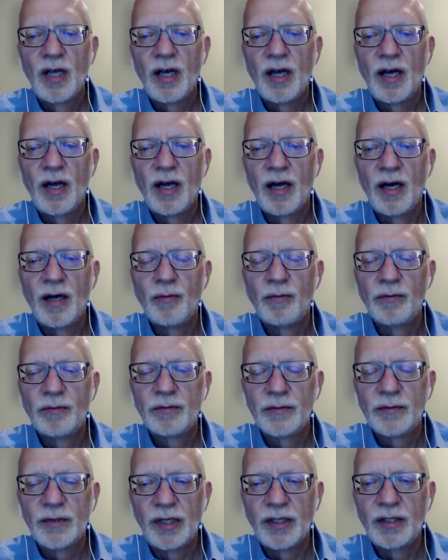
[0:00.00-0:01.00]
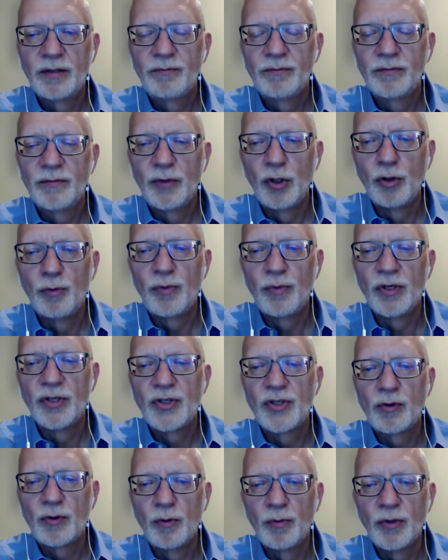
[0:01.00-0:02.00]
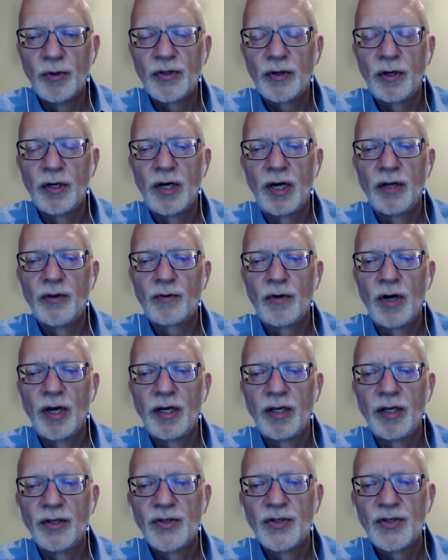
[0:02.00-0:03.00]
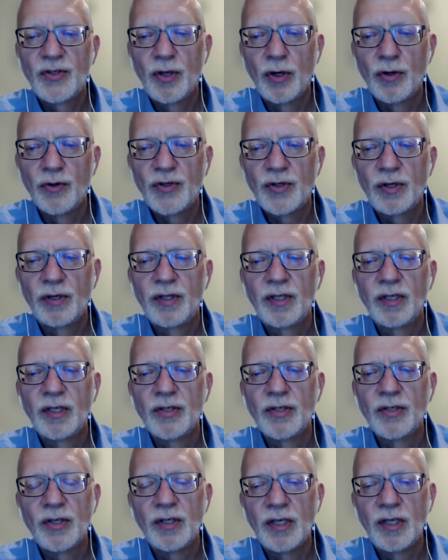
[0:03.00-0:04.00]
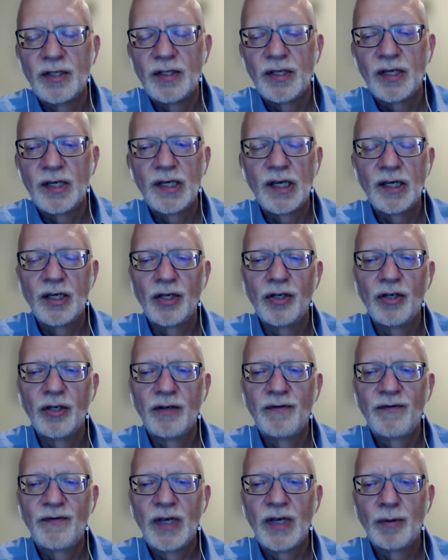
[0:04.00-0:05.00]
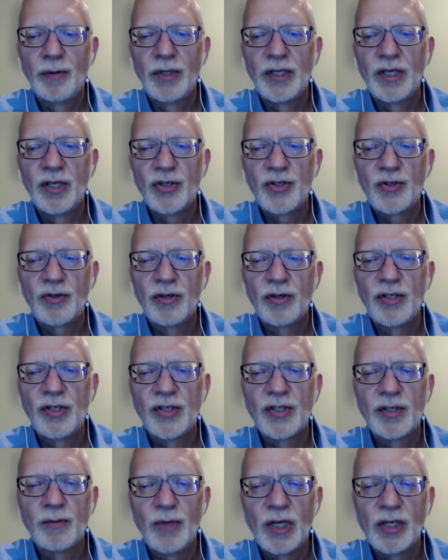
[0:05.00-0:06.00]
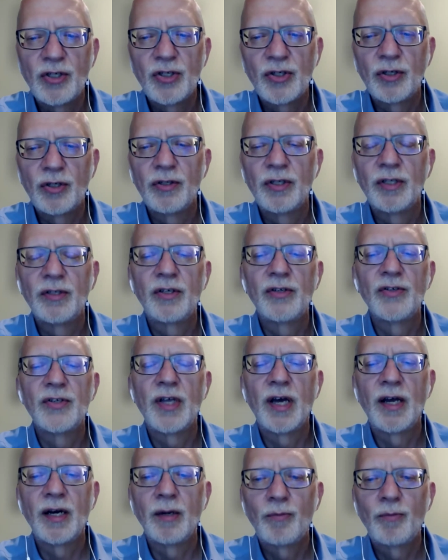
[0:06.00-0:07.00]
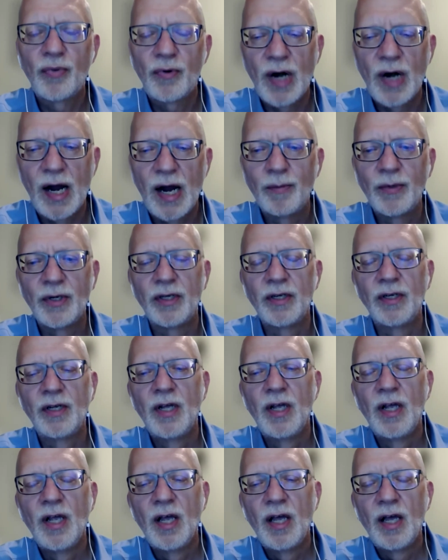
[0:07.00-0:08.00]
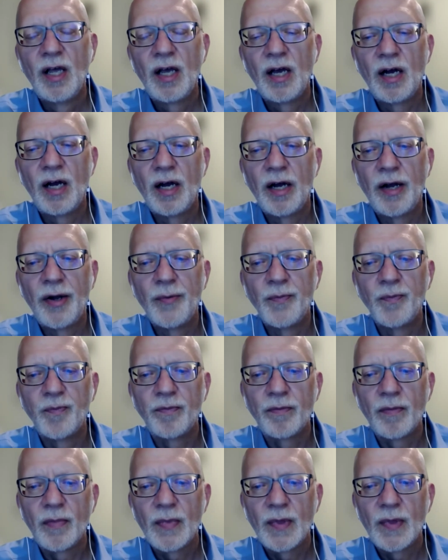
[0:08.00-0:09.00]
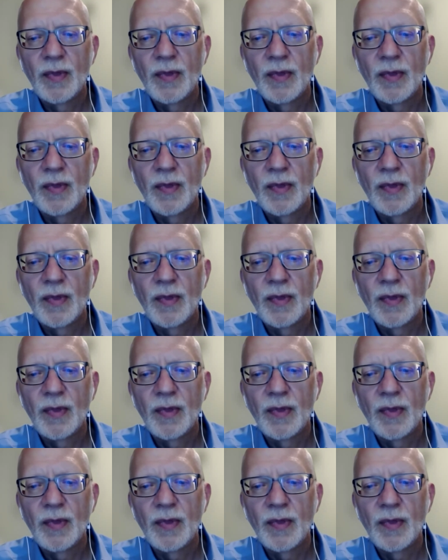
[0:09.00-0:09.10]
like lupus, rheumatoid arthritis. Those are things you need to take a good family history just to make sure that there's not a prominent um,